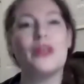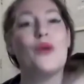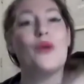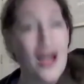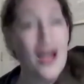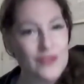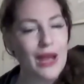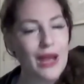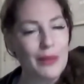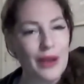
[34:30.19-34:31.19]
But you have to
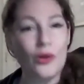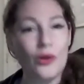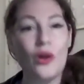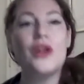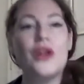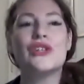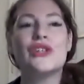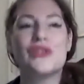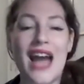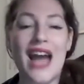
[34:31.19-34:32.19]
pay payroll,
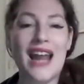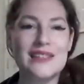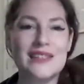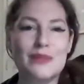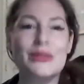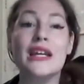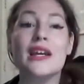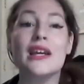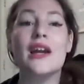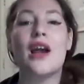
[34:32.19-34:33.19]
so that has to
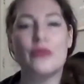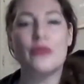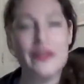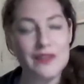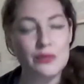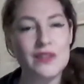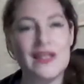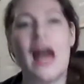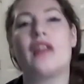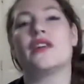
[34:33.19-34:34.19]
be a reasonable
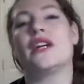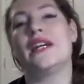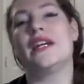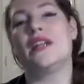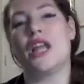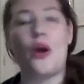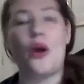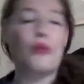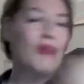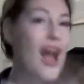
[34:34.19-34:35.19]
salary,
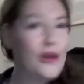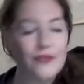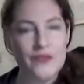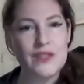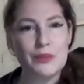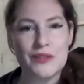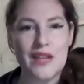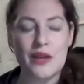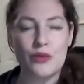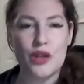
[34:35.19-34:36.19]
around
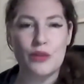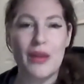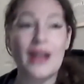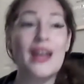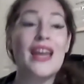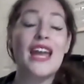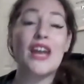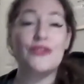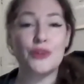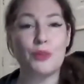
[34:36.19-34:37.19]
50% of what you make.
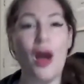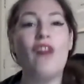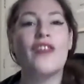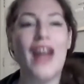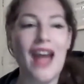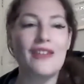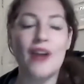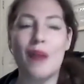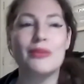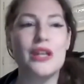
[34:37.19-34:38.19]
If your profit, I have a
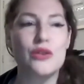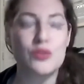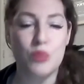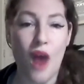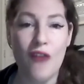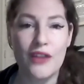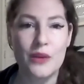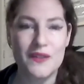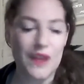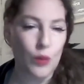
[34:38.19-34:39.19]
company whose profit
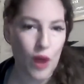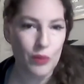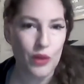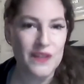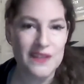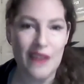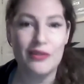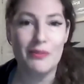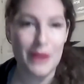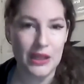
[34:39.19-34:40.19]
was like
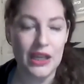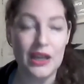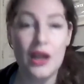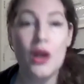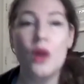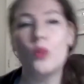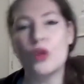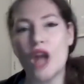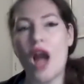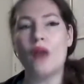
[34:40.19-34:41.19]
1.7 million.
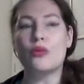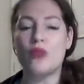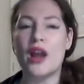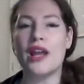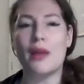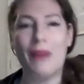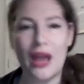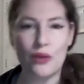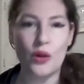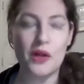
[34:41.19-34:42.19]
We're not running a
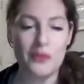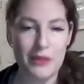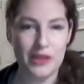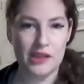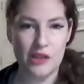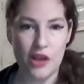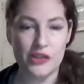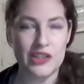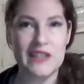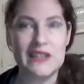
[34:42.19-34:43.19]
payroll of $1 million.
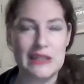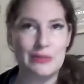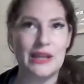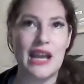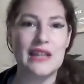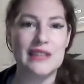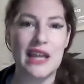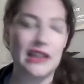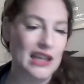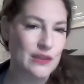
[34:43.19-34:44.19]
His CPA
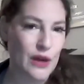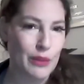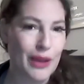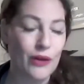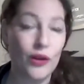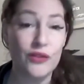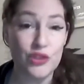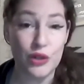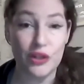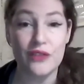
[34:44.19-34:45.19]
said, let's run a payroll of
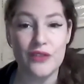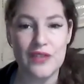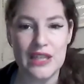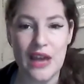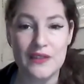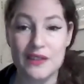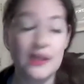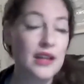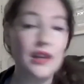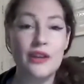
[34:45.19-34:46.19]
250,000.
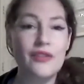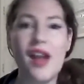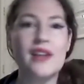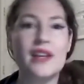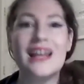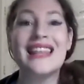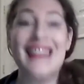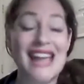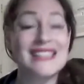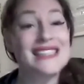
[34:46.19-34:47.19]
Fine.
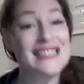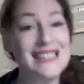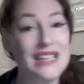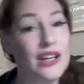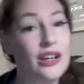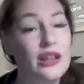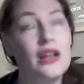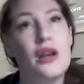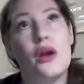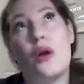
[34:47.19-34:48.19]
That's still
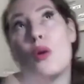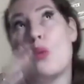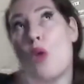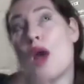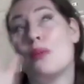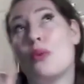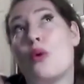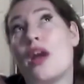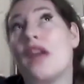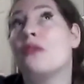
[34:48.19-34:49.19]

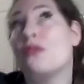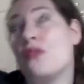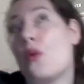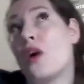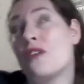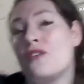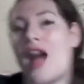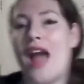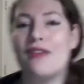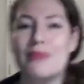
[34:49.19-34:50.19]

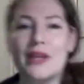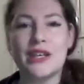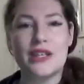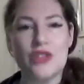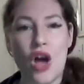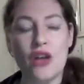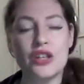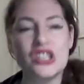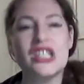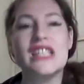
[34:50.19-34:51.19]
$1.45 million
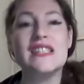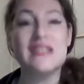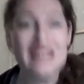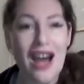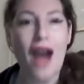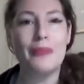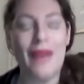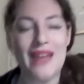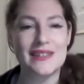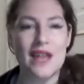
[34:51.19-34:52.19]
that he's not
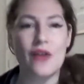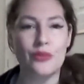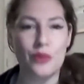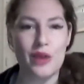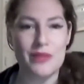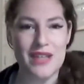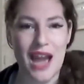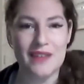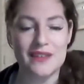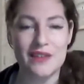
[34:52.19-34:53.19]
paying self-employment
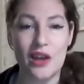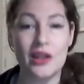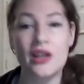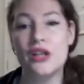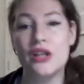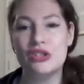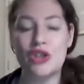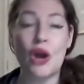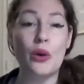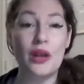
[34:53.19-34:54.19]
taxes on.
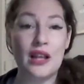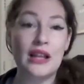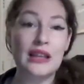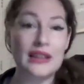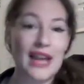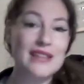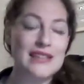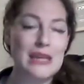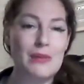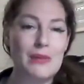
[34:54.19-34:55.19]
So
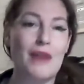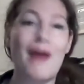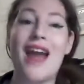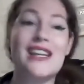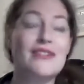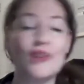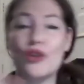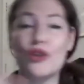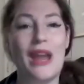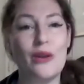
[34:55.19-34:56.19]
let's keep that in mind. Even though
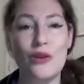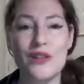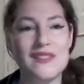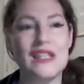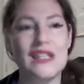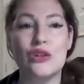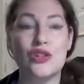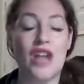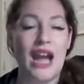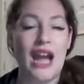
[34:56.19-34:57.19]
the payroll is
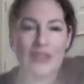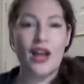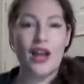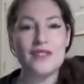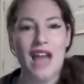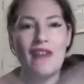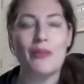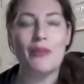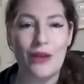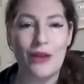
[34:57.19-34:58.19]
huge, I'd love to have a
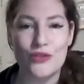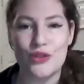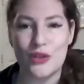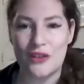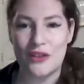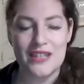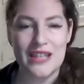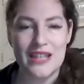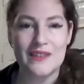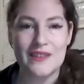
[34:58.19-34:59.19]
payroll of
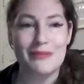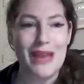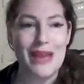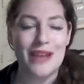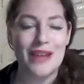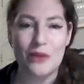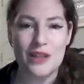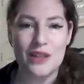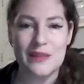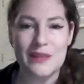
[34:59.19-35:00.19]
250,000. Maybe I
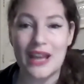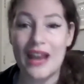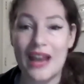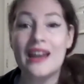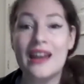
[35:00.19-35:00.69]
will someday.